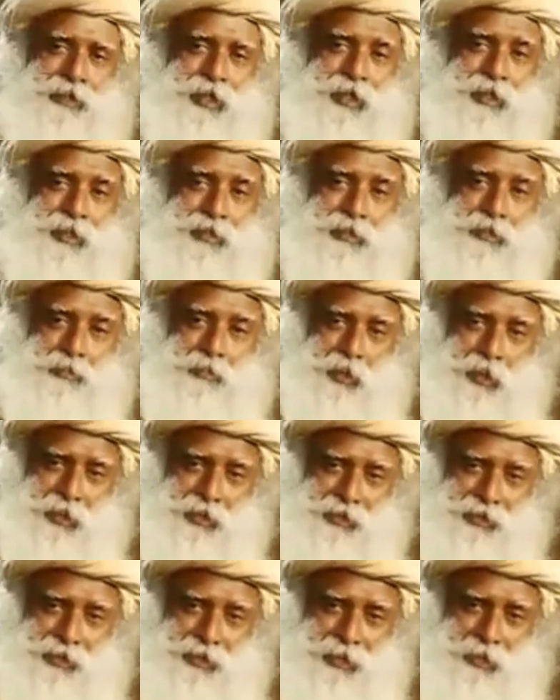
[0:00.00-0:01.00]
And it's
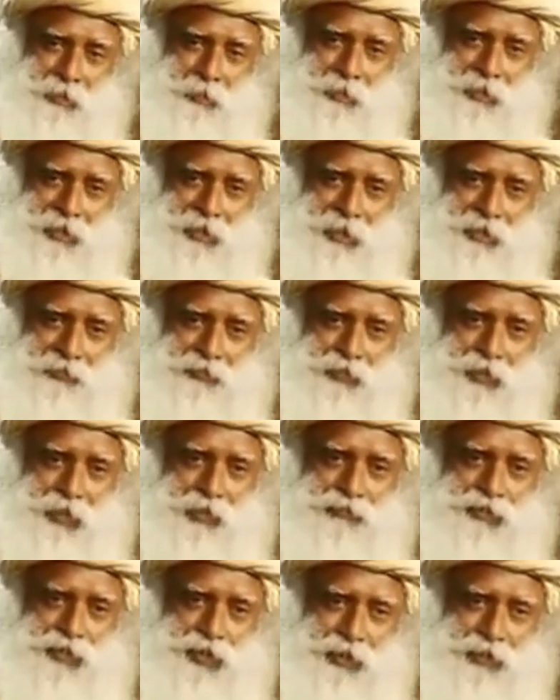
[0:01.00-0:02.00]
important, especially if you
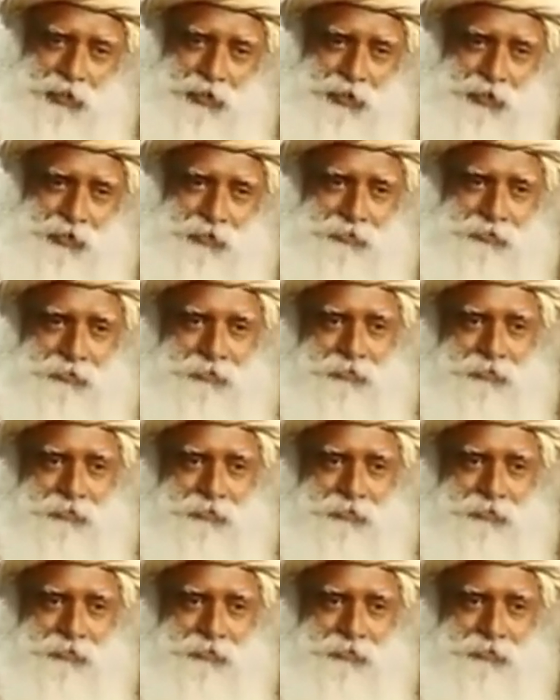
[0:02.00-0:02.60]
have children,